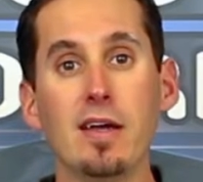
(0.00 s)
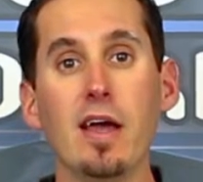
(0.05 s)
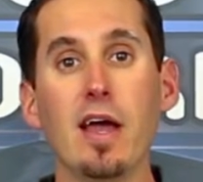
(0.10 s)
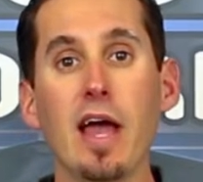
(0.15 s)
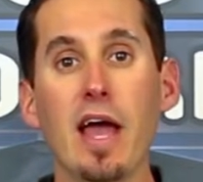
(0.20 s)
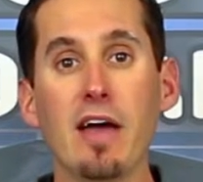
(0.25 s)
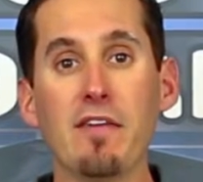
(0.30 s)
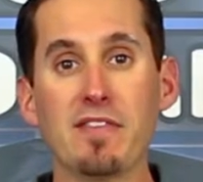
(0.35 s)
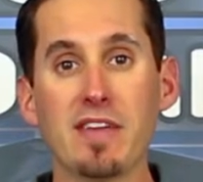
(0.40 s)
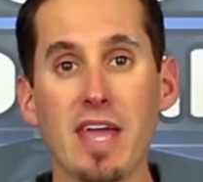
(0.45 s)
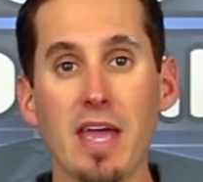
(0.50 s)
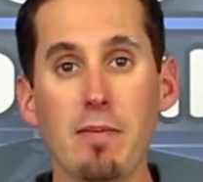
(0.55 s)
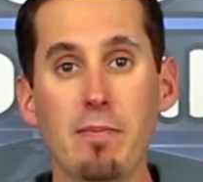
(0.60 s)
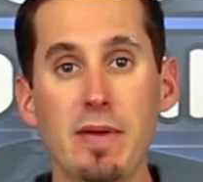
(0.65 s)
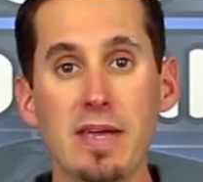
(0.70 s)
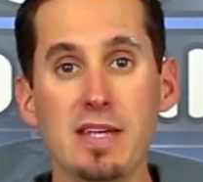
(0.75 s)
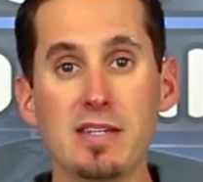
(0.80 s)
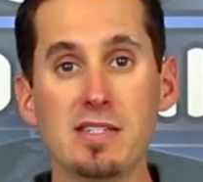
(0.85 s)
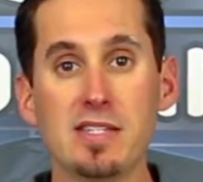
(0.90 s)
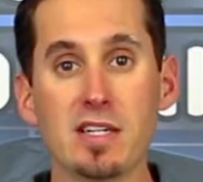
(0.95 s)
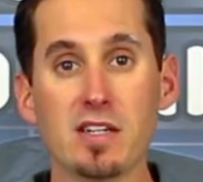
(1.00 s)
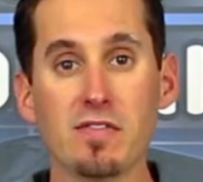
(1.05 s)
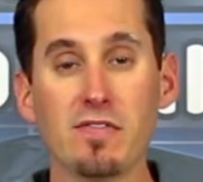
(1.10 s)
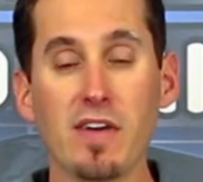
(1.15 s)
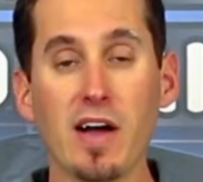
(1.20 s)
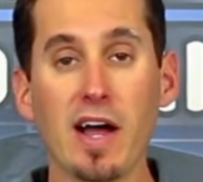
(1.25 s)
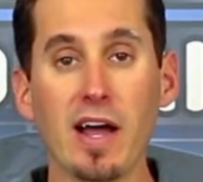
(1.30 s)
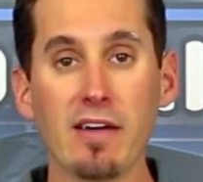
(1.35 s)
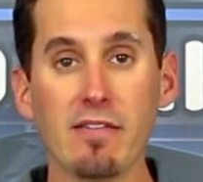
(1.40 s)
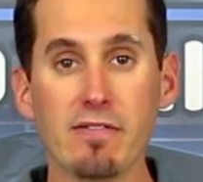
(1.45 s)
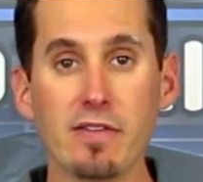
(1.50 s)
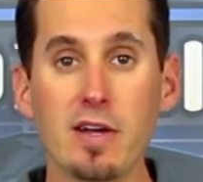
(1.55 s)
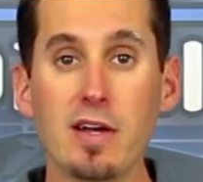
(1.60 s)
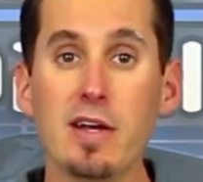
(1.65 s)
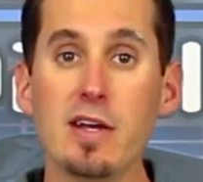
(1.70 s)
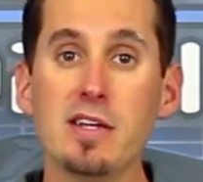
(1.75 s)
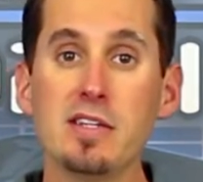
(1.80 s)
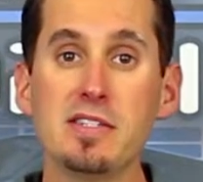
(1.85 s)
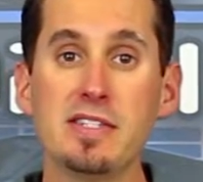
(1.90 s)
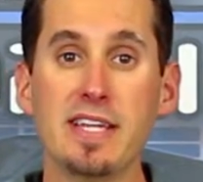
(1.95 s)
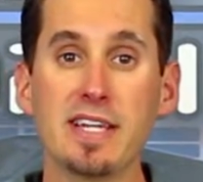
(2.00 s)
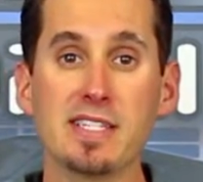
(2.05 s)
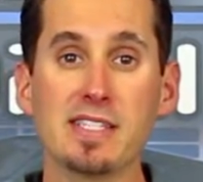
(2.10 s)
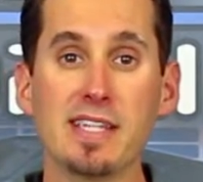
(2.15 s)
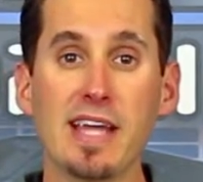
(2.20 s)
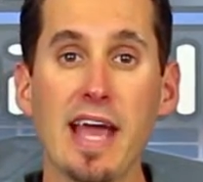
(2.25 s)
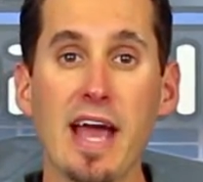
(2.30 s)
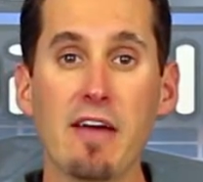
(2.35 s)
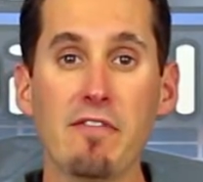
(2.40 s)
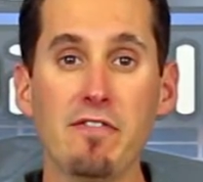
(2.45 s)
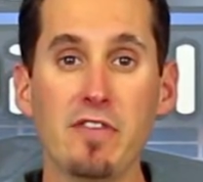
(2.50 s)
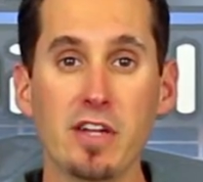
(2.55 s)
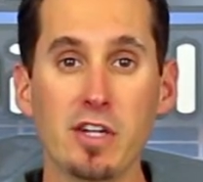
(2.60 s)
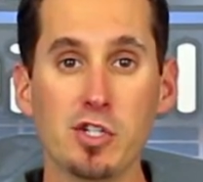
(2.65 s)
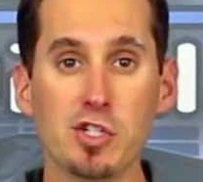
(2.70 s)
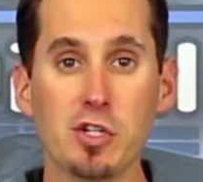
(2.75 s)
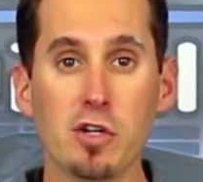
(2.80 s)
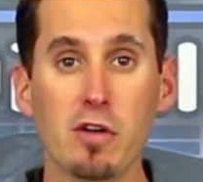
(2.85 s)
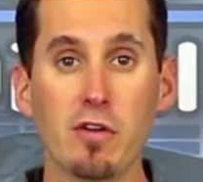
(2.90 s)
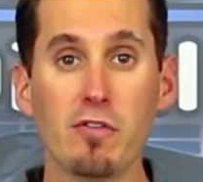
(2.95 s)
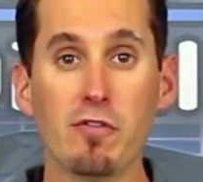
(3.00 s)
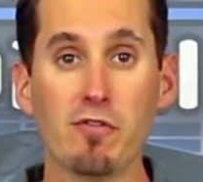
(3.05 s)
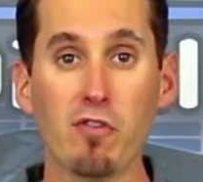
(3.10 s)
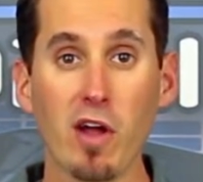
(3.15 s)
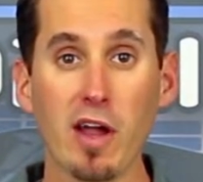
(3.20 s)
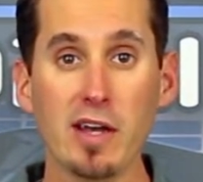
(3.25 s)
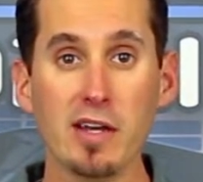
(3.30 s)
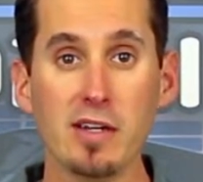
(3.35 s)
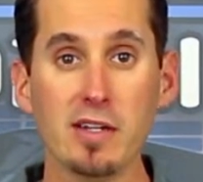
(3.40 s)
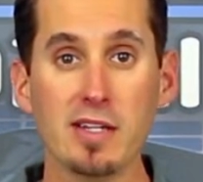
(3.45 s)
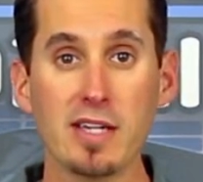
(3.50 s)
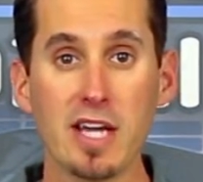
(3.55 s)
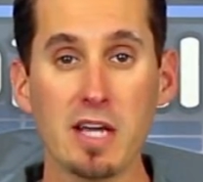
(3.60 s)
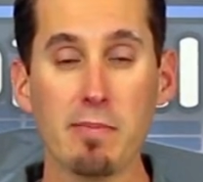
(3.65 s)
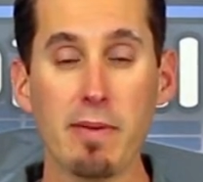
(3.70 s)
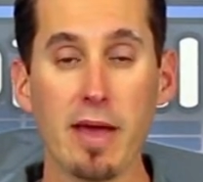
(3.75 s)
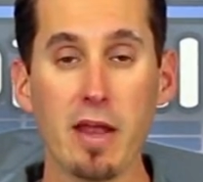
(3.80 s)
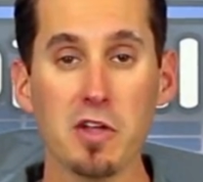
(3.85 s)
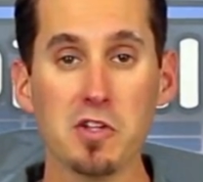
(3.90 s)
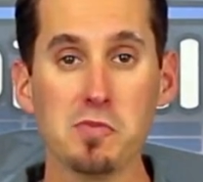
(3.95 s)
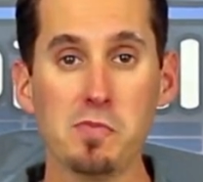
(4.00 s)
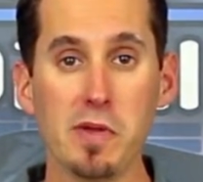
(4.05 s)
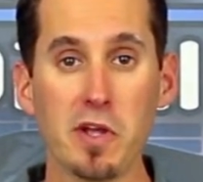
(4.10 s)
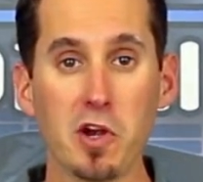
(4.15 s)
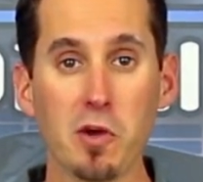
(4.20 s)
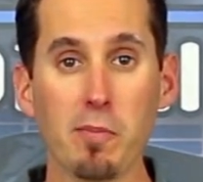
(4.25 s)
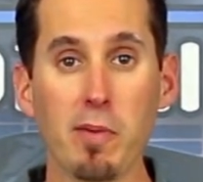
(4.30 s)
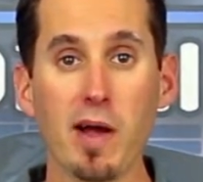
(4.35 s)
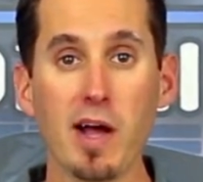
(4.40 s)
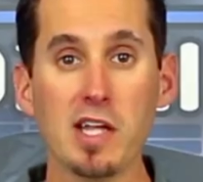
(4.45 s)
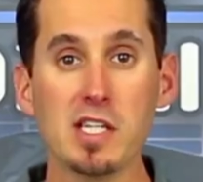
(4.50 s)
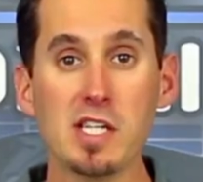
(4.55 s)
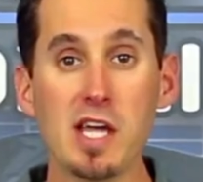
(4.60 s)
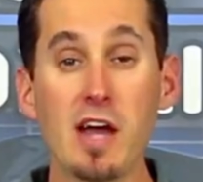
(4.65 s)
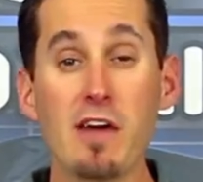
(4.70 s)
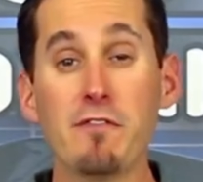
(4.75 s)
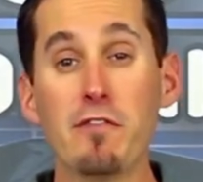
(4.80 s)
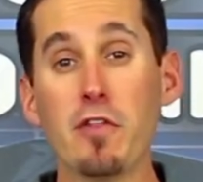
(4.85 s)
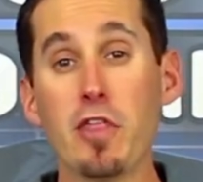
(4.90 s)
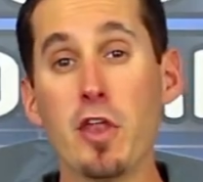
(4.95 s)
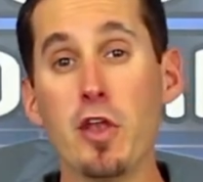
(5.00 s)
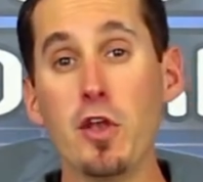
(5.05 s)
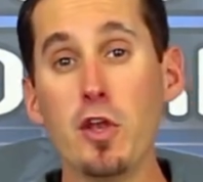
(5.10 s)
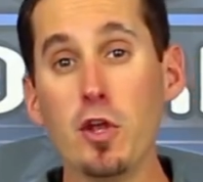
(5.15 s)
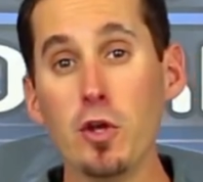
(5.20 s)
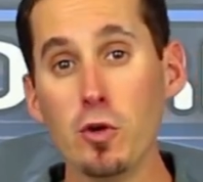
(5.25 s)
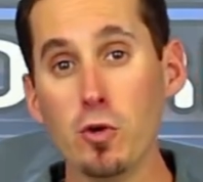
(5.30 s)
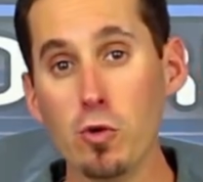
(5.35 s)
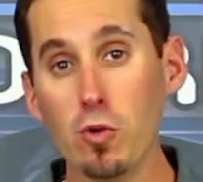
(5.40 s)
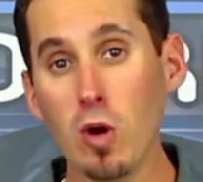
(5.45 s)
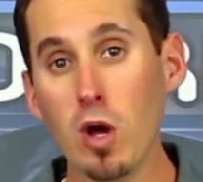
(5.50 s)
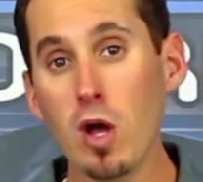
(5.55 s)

FKP65 6.5-inch front kick panel speaker pods for the new